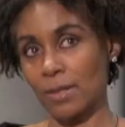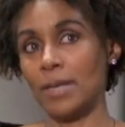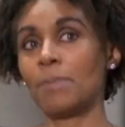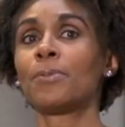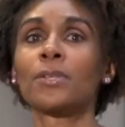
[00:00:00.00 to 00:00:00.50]

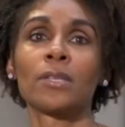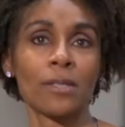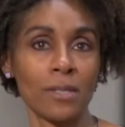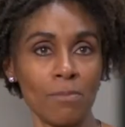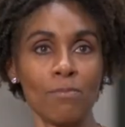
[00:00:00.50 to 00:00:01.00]

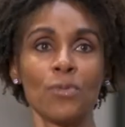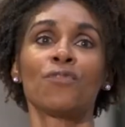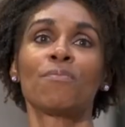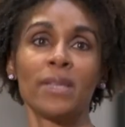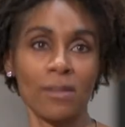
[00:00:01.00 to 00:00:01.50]
impetus and
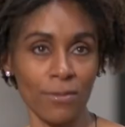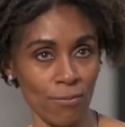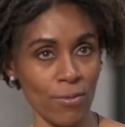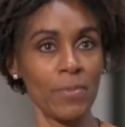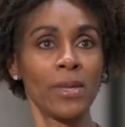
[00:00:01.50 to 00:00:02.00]
movement of
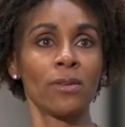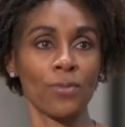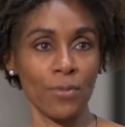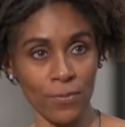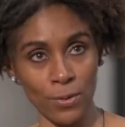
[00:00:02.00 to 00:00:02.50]
women
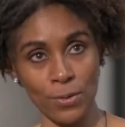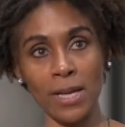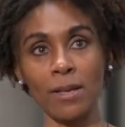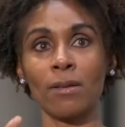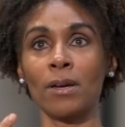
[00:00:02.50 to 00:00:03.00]
sort of earning,